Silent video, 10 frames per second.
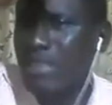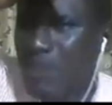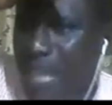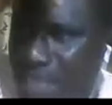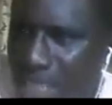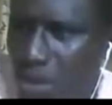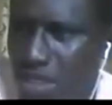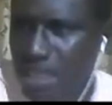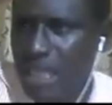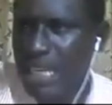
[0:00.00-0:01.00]
Because
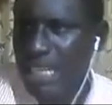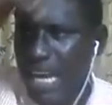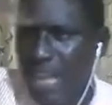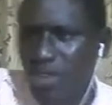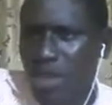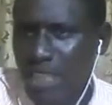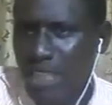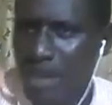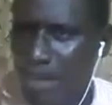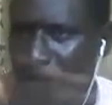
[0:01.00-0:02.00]
35 degrees was standard and the
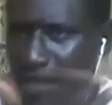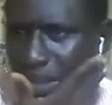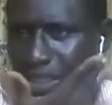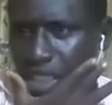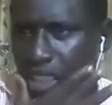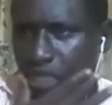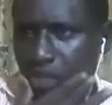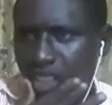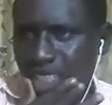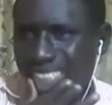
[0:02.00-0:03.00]
actual was 35 degrees,
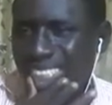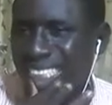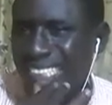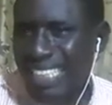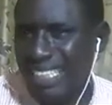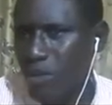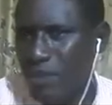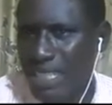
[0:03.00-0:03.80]
actually 35 degrees.